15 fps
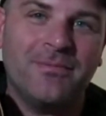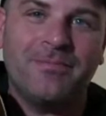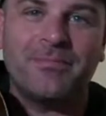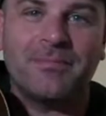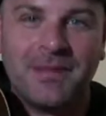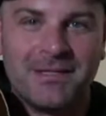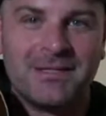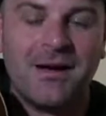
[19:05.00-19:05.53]

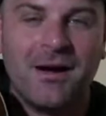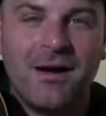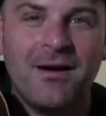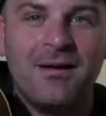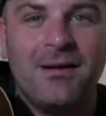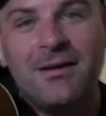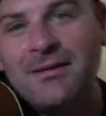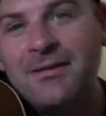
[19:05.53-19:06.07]

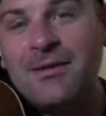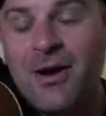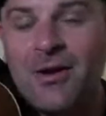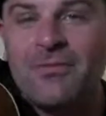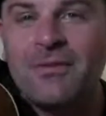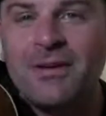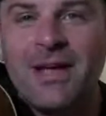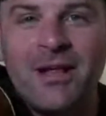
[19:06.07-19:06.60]
guitar, and
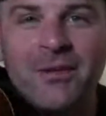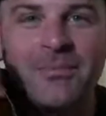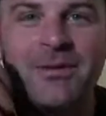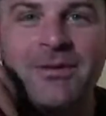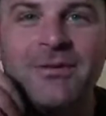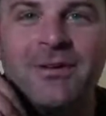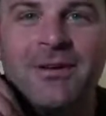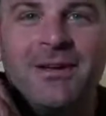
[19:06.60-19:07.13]
hopefully help
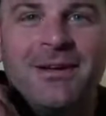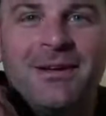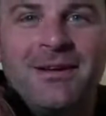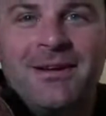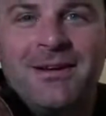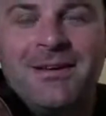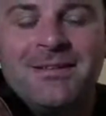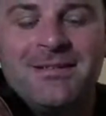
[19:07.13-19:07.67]
you
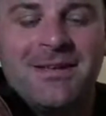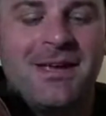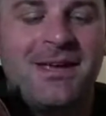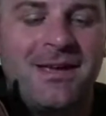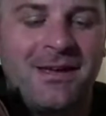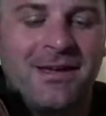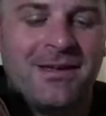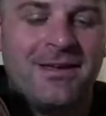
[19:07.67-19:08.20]
as
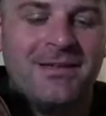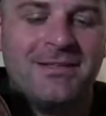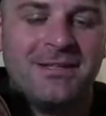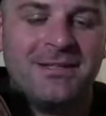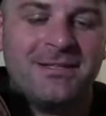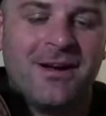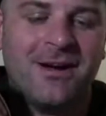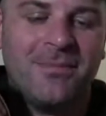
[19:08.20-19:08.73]
a
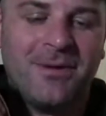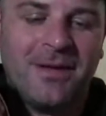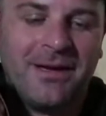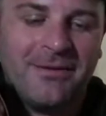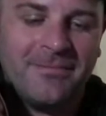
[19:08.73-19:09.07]
guitar player.